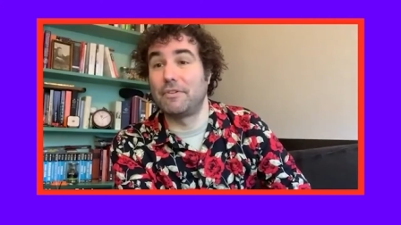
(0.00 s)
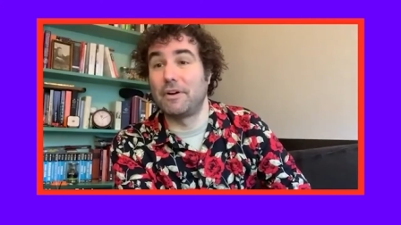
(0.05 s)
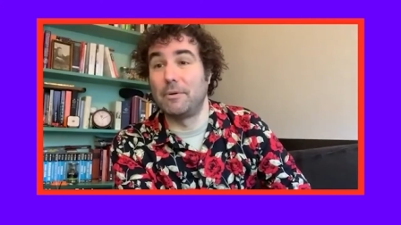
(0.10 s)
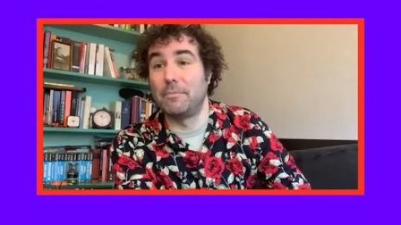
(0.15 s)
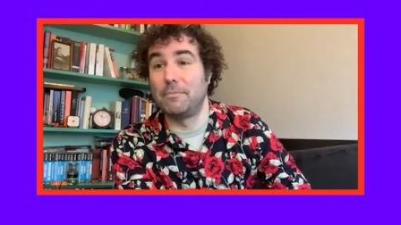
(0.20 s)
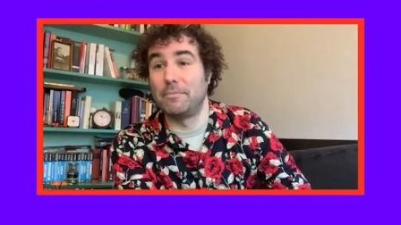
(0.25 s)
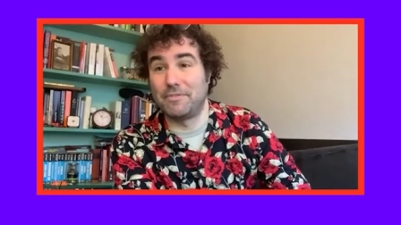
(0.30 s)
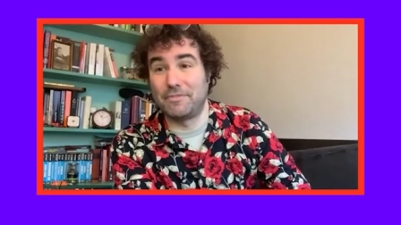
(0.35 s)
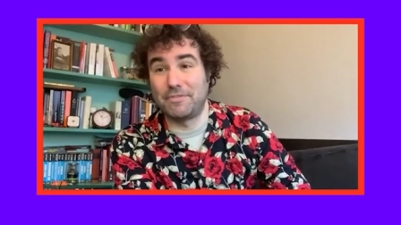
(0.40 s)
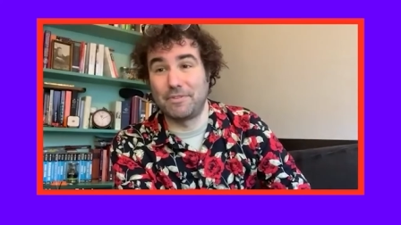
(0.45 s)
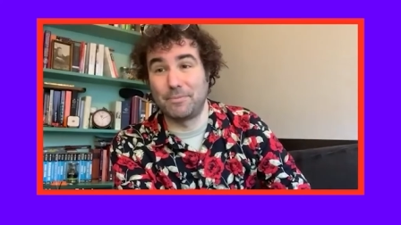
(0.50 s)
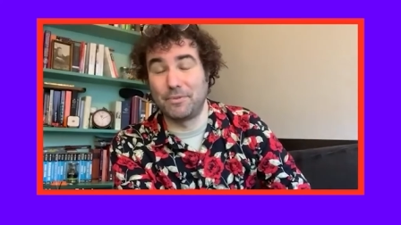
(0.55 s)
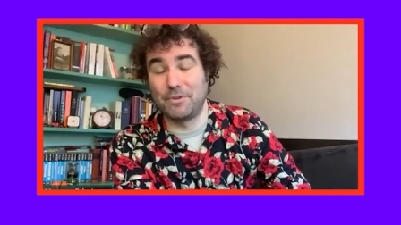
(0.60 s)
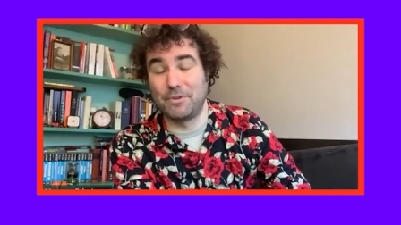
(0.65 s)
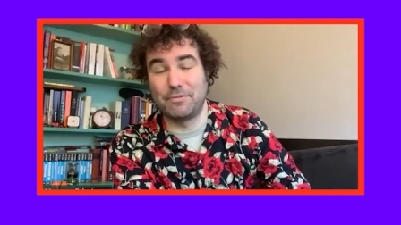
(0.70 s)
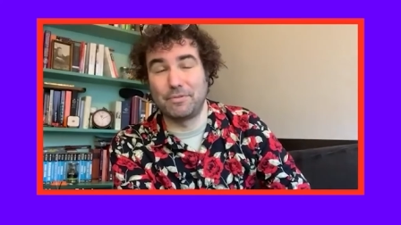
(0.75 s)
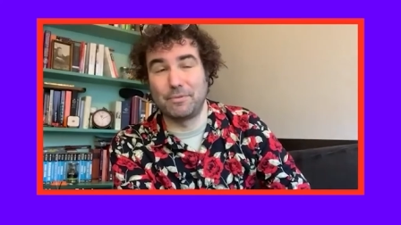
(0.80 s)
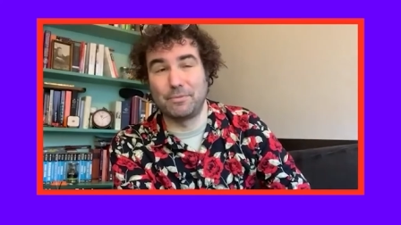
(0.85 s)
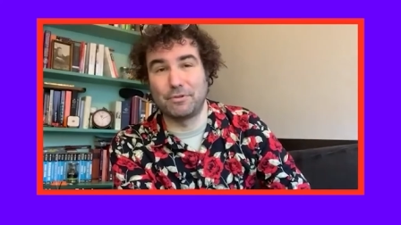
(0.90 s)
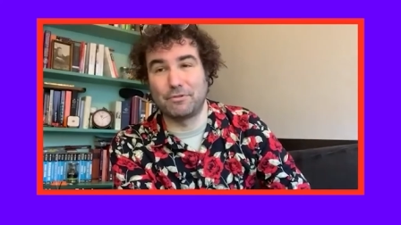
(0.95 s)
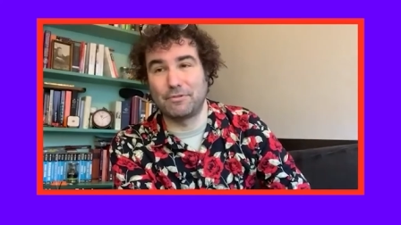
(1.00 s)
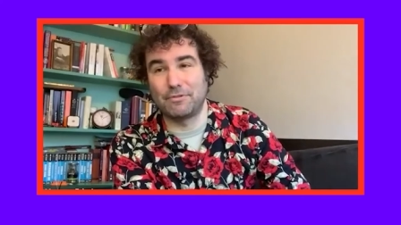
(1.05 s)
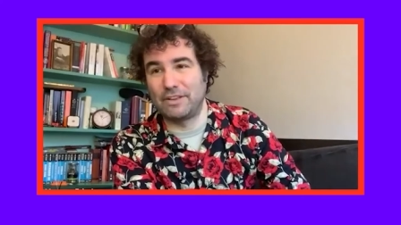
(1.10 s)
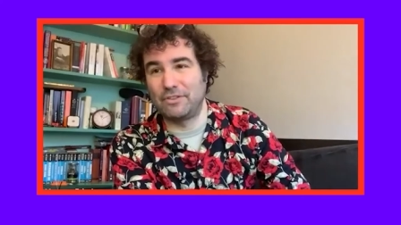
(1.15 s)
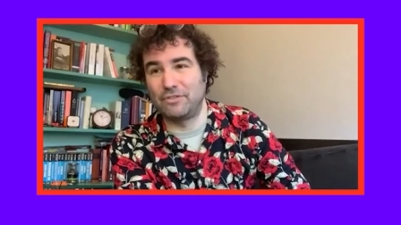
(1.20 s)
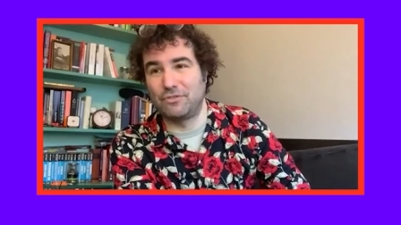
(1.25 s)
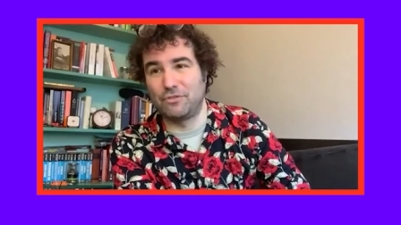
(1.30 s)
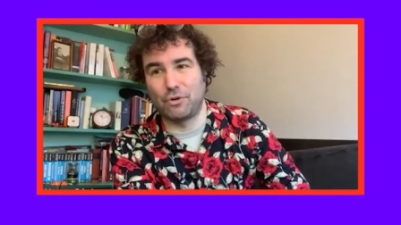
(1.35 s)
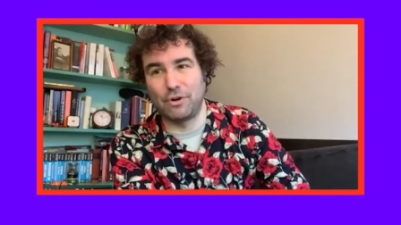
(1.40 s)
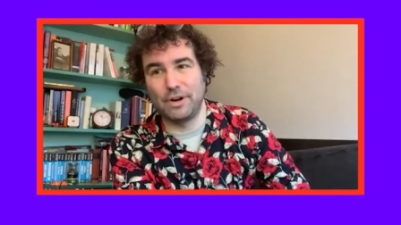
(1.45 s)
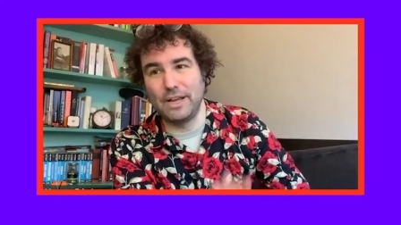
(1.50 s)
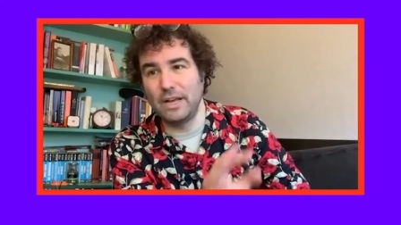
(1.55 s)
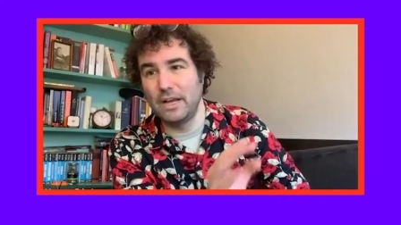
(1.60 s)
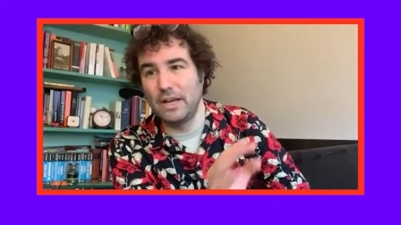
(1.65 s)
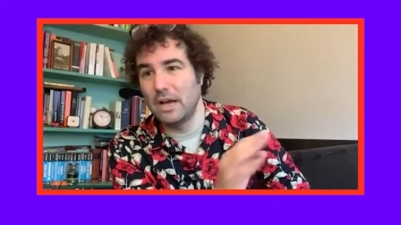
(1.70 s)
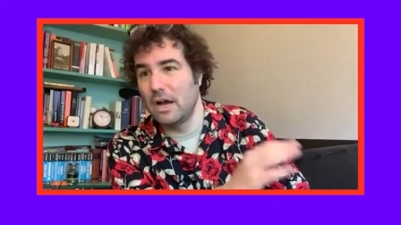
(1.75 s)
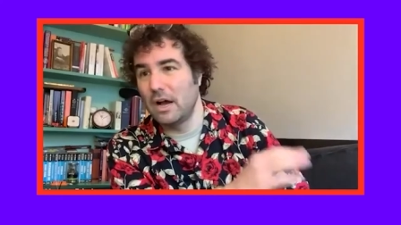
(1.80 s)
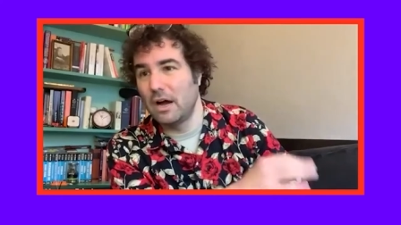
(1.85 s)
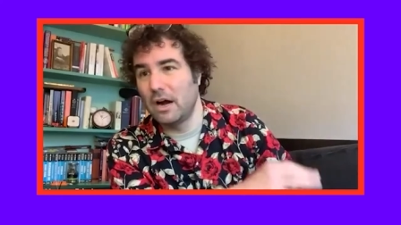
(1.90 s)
from from your from your great story